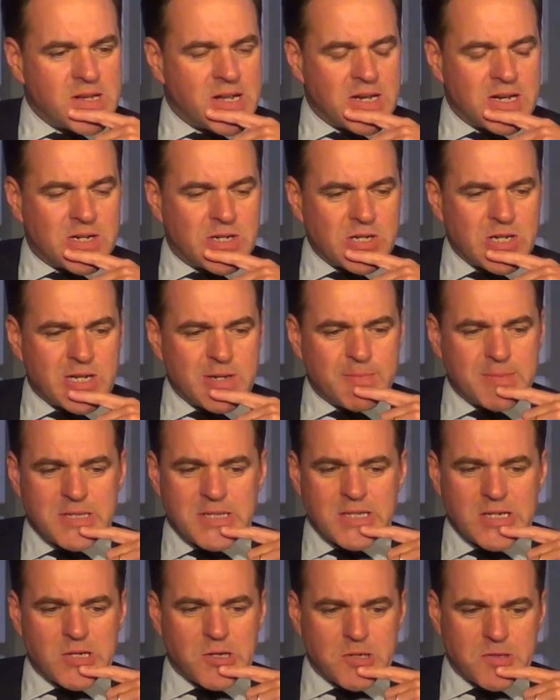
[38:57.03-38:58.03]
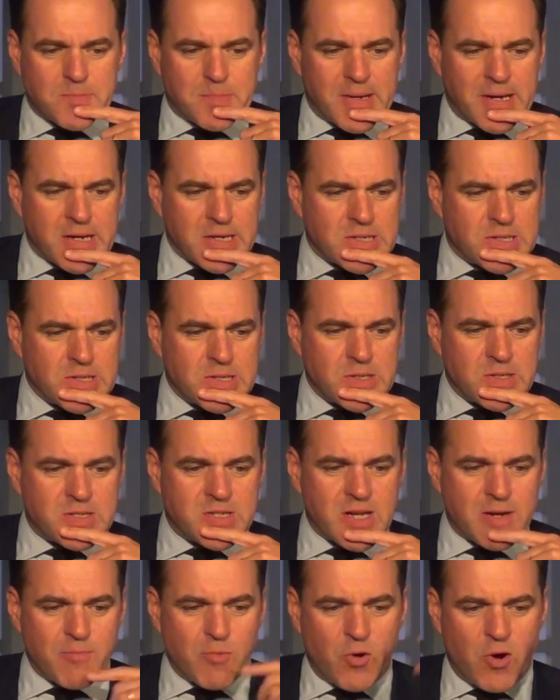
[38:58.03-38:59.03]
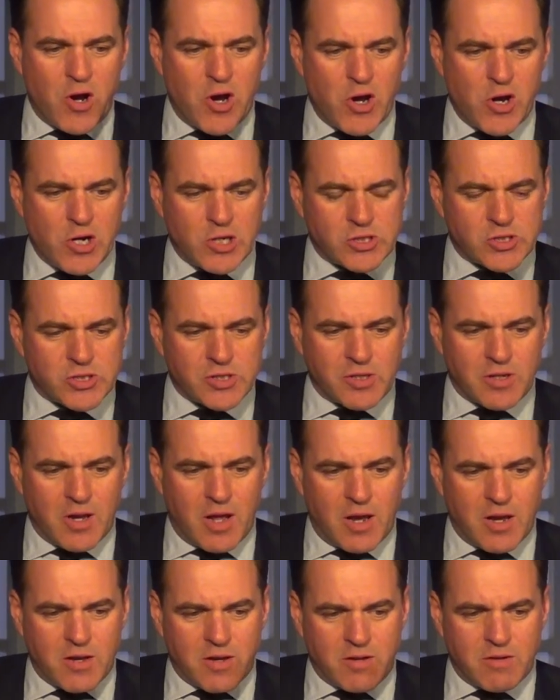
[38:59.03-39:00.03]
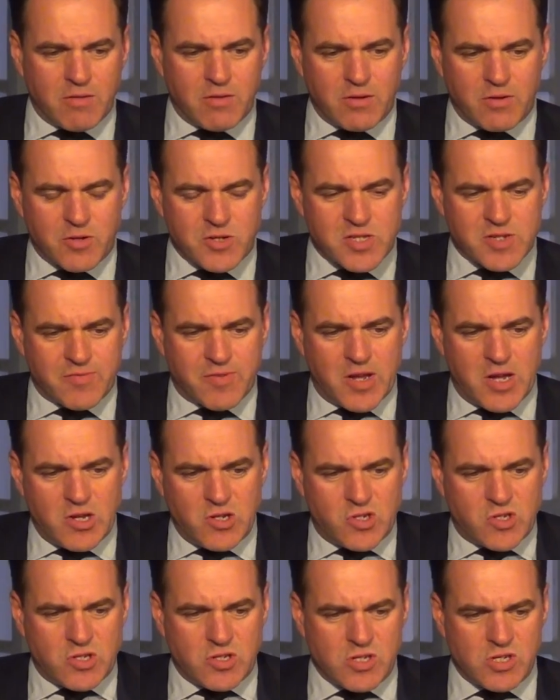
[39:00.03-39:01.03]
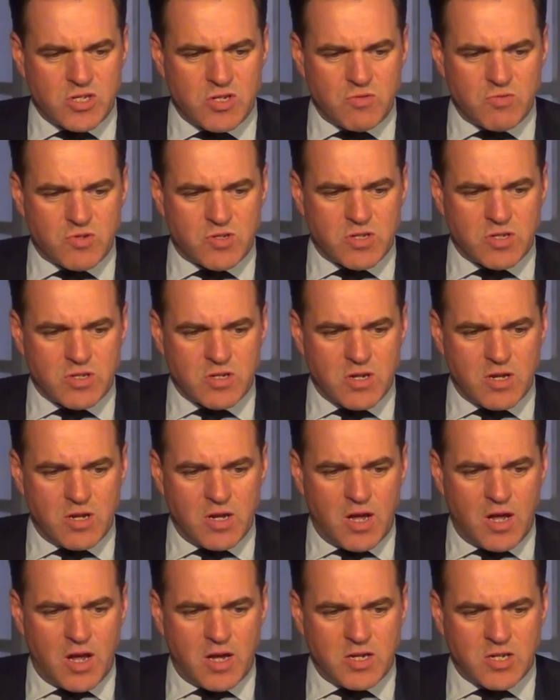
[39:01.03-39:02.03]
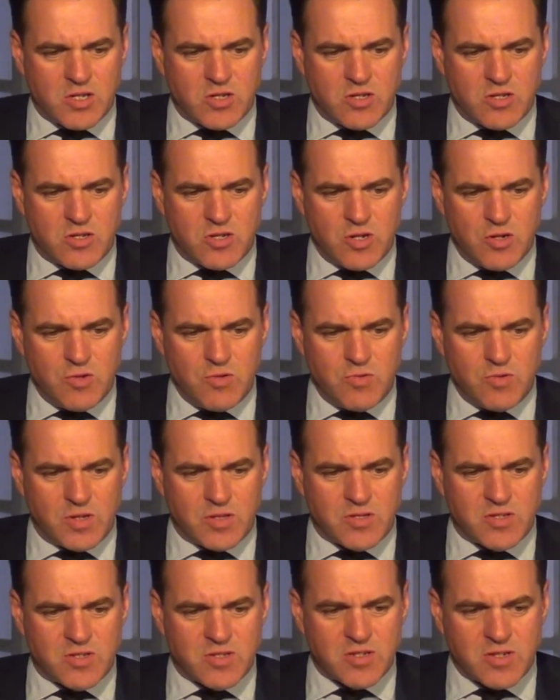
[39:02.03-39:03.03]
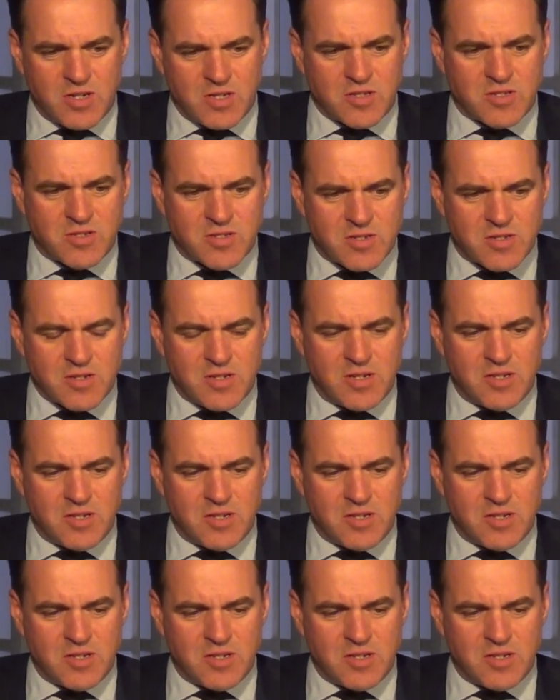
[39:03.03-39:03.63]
an argument that goes back to Seymour Hersh and, and Christopher Hitchens used it uh, it too. It's it's